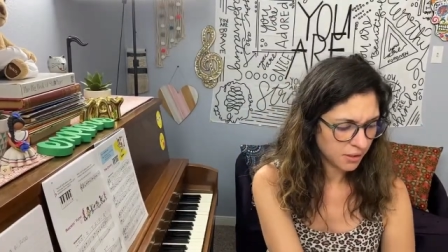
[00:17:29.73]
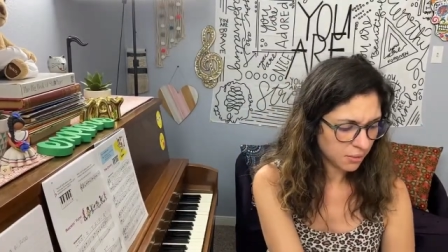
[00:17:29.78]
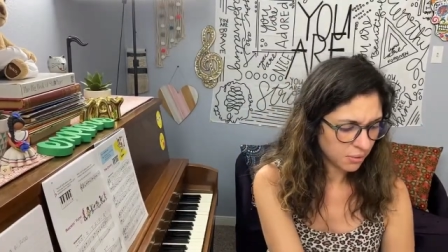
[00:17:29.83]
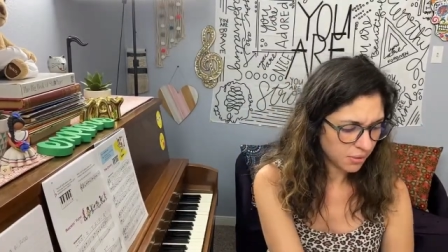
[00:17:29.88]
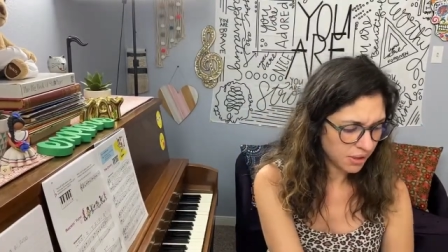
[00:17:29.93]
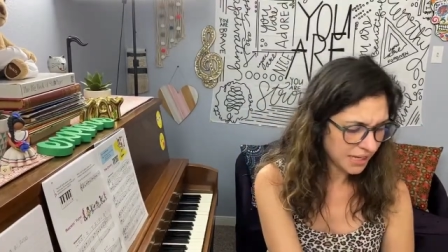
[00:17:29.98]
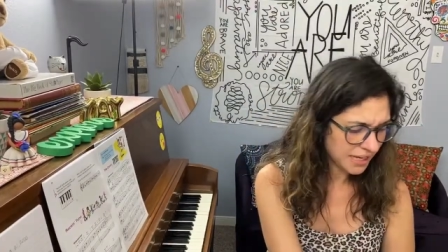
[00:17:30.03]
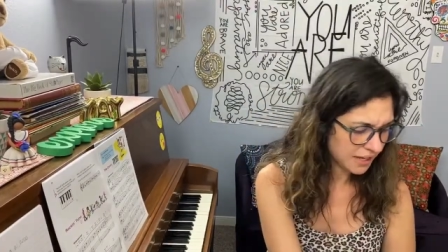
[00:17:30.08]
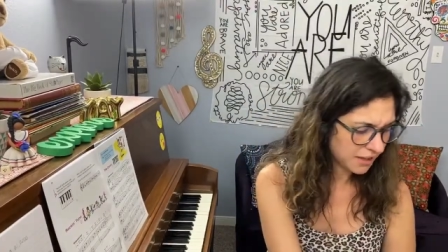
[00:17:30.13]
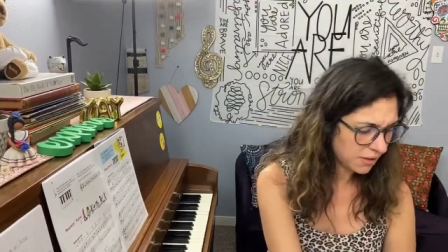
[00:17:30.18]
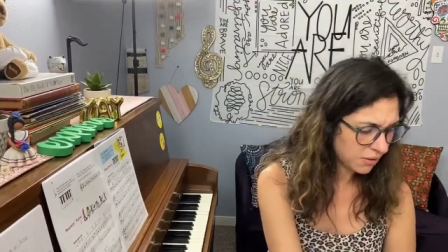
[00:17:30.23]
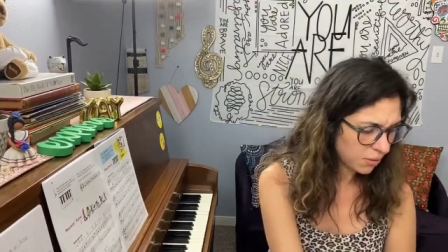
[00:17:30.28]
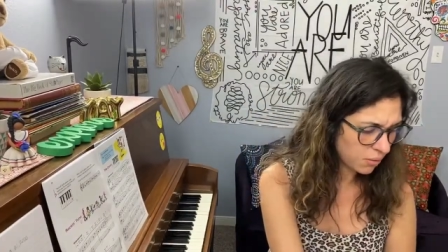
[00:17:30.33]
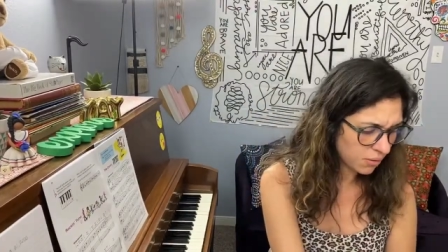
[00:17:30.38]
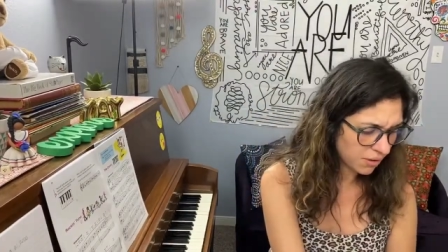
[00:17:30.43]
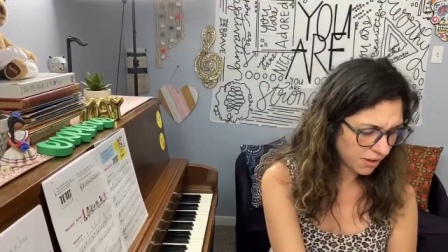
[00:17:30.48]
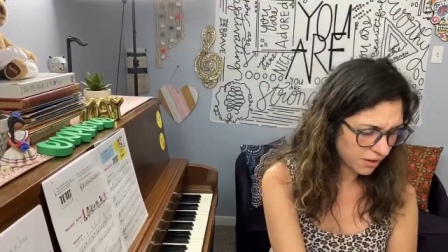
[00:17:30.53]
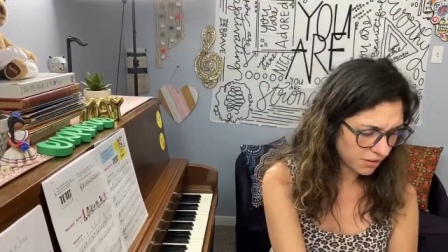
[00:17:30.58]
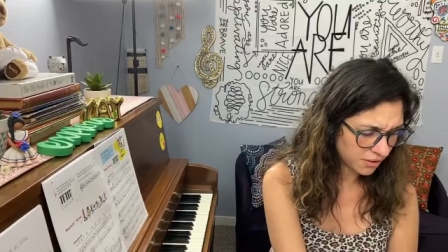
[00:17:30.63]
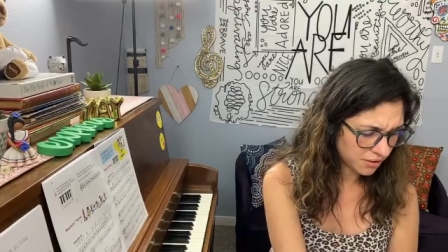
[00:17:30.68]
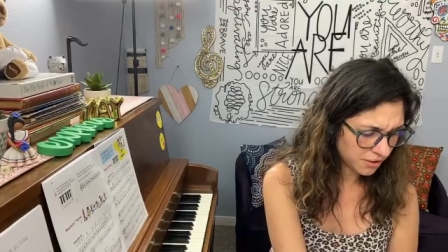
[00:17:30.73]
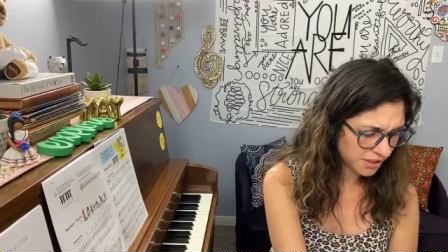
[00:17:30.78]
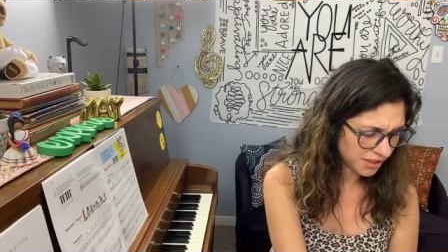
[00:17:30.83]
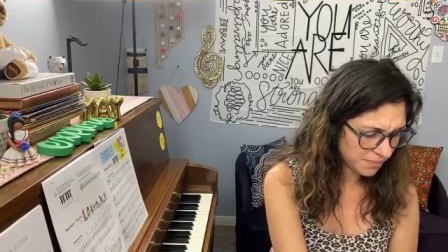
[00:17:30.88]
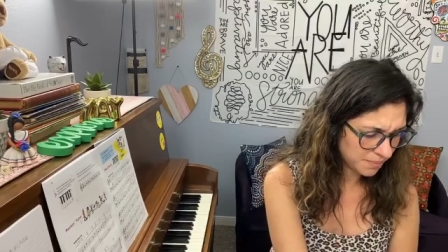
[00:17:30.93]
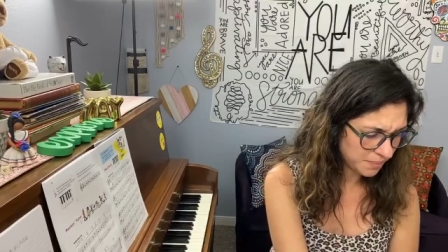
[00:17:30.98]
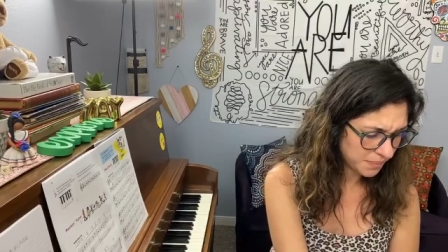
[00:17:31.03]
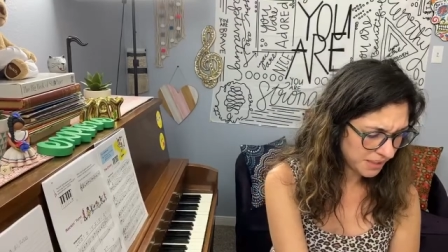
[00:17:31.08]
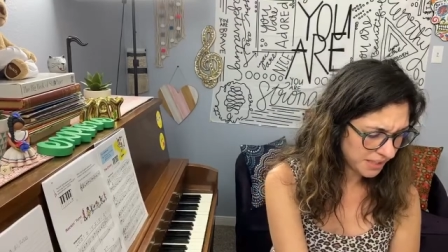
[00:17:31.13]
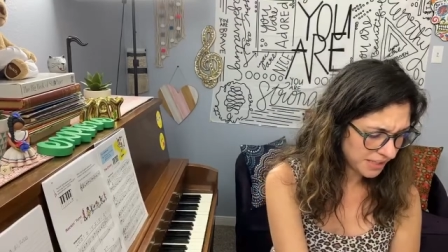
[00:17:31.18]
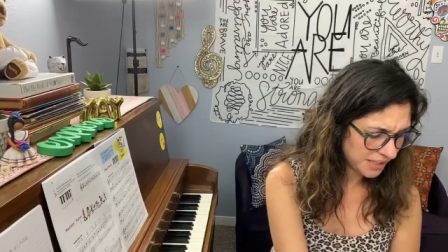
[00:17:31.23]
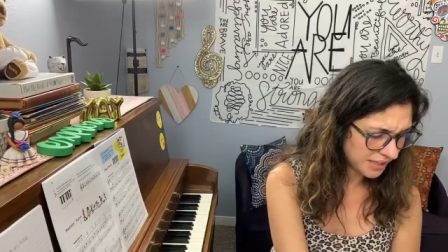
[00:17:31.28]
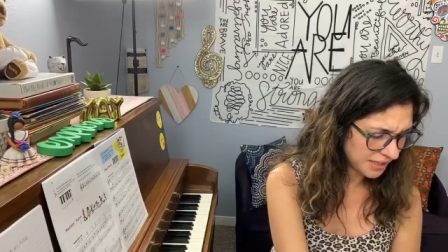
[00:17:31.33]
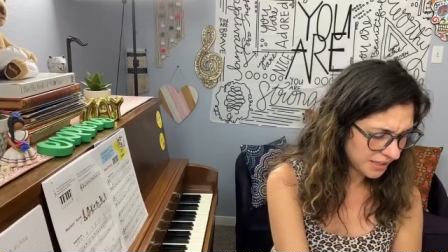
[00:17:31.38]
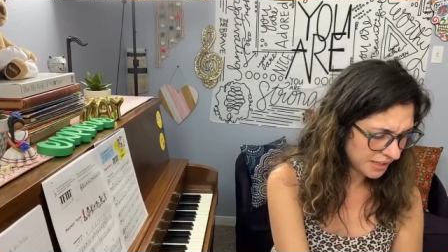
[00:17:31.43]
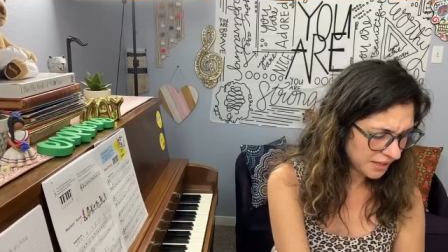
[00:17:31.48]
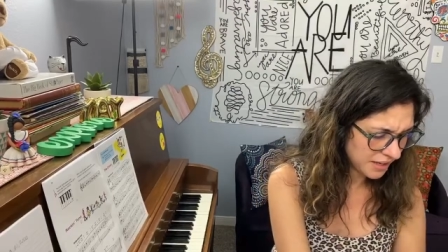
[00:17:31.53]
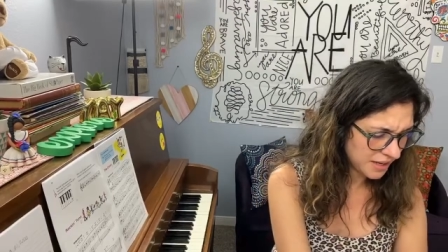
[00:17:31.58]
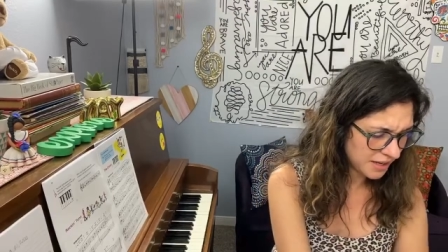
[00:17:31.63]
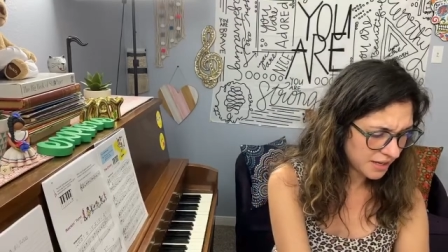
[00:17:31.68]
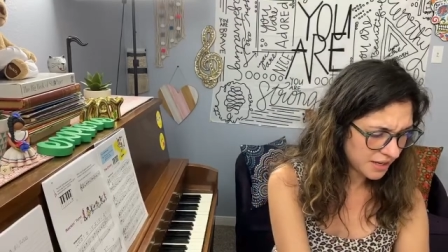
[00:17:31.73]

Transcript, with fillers: Well, or could it be,